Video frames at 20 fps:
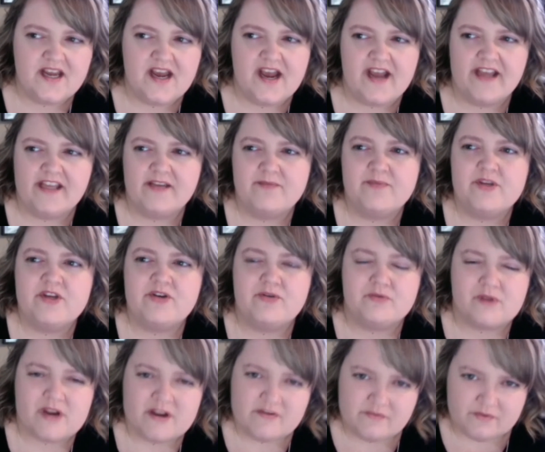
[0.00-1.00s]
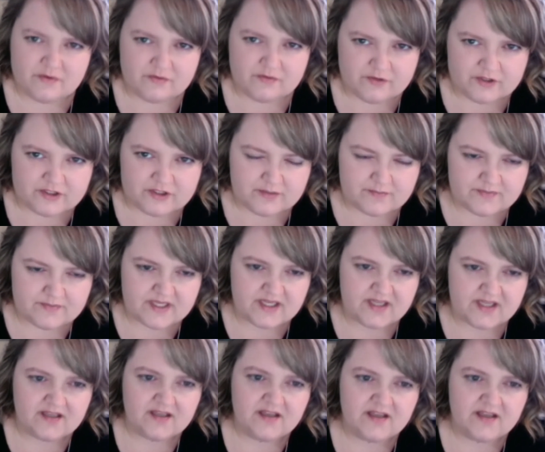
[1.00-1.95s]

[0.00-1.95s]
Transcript: I can be grateful for something,